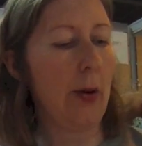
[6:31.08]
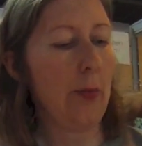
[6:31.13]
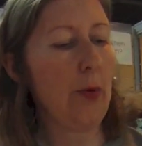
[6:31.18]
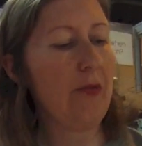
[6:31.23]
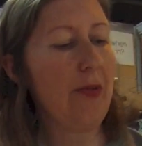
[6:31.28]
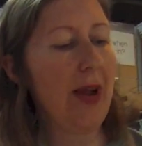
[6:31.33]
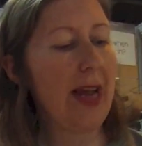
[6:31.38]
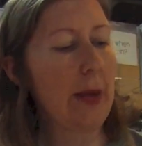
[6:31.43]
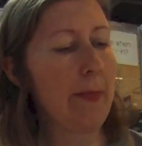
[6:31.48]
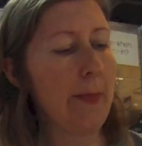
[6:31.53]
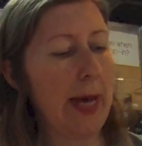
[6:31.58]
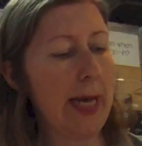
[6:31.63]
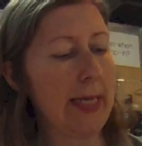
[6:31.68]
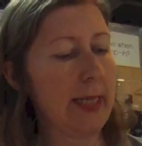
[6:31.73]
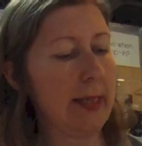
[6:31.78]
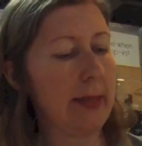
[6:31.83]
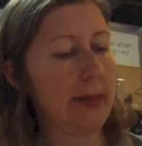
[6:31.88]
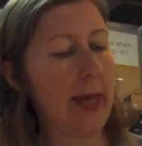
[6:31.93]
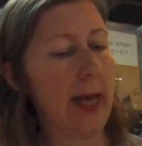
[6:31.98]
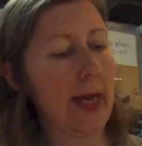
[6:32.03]
we
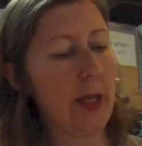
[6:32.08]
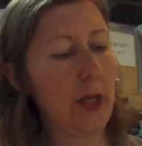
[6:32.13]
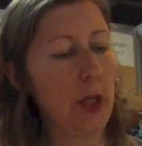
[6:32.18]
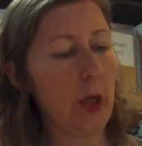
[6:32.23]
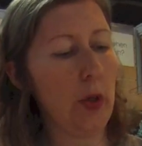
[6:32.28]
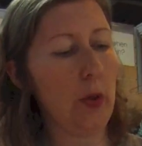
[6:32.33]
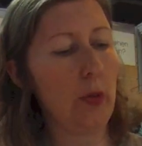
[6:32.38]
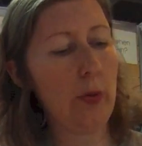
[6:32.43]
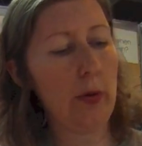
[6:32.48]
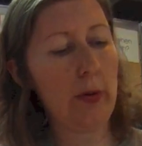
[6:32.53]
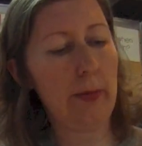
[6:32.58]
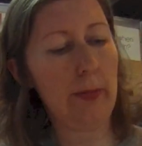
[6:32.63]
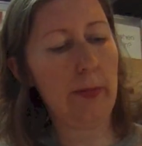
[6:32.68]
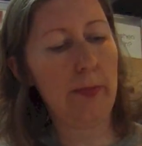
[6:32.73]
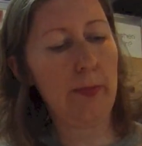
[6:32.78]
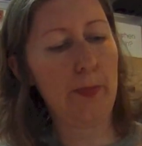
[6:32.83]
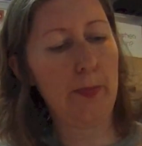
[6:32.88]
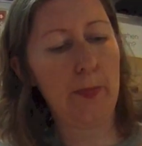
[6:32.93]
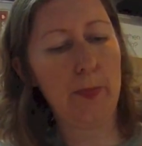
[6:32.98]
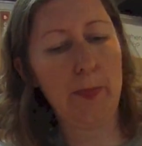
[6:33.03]
recommend that you
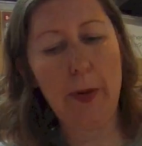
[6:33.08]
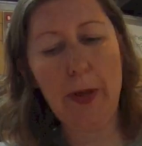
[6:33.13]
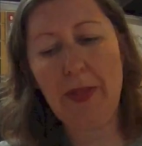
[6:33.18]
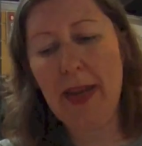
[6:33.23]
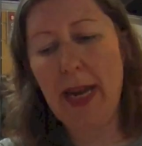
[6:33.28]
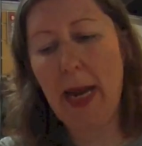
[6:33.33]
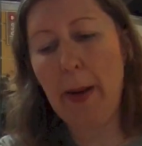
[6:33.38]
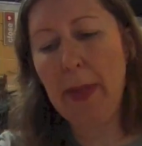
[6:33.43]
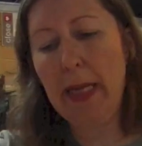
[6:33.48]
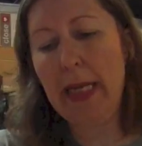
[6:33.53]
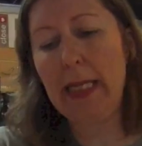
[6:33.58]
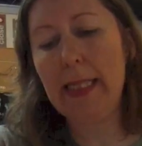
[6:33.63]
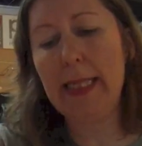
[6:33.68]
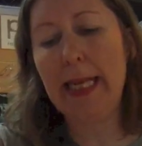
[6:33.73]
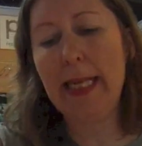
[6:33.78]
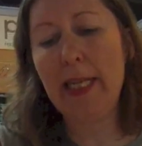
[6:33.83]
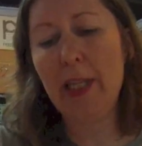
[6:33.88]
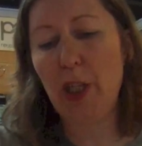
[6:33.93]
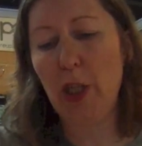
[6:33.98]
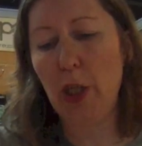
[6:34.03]
put the
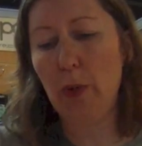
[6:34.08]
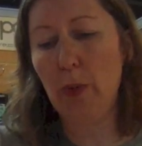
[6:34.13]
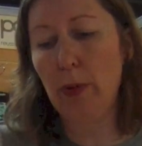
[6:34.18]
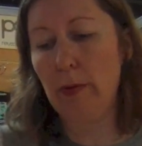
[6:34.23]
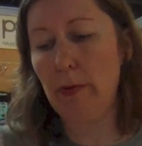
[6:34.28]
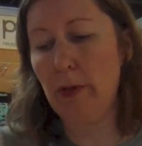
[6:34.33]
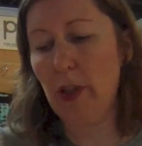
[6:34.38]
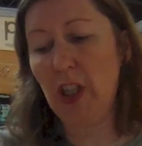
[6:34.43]
nappies into